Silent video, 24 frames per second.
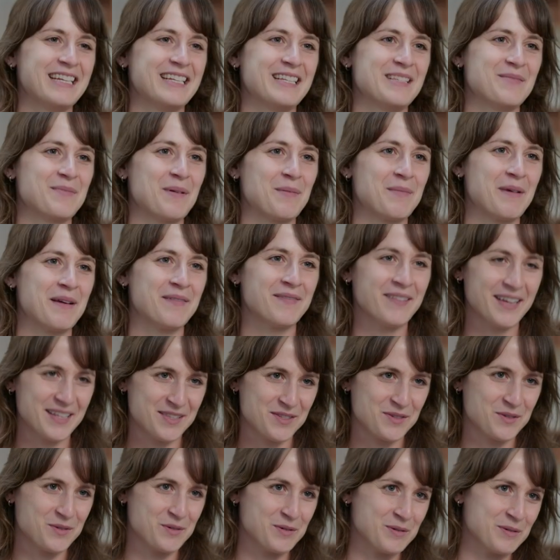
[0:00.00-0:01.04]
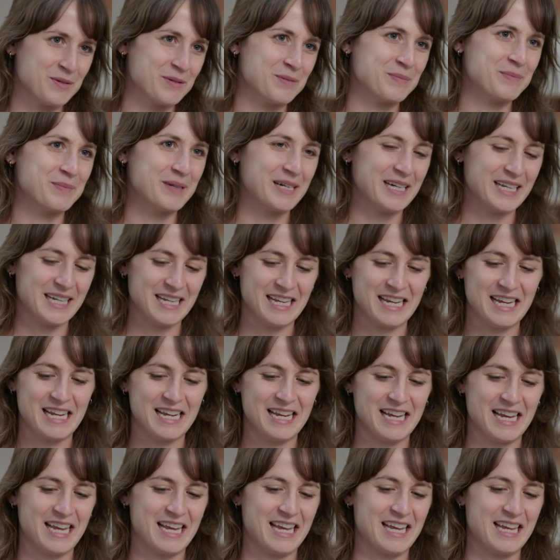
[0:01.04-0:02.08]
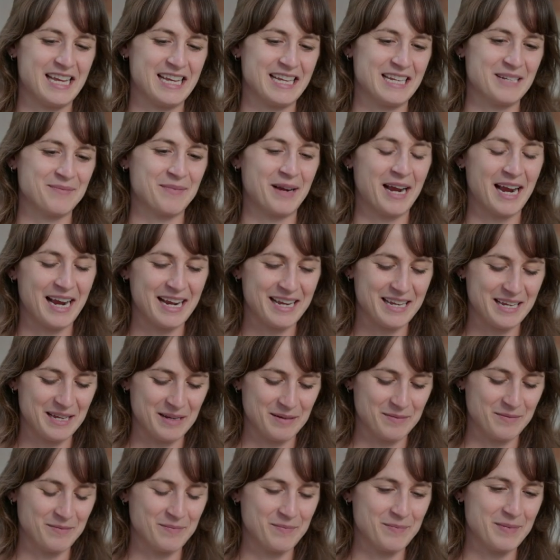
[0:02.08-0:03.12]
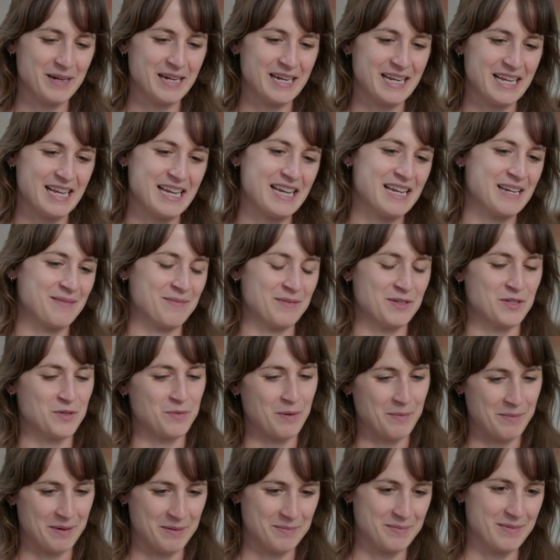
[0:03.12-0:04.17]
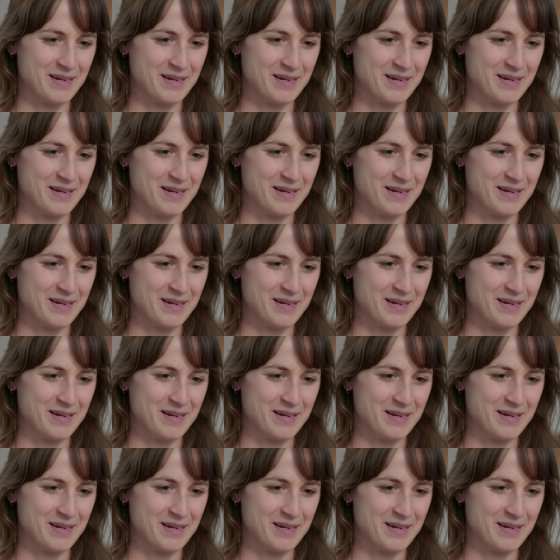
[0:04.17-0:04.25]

He's been my vet school buddy and my hiking buddy and my swimming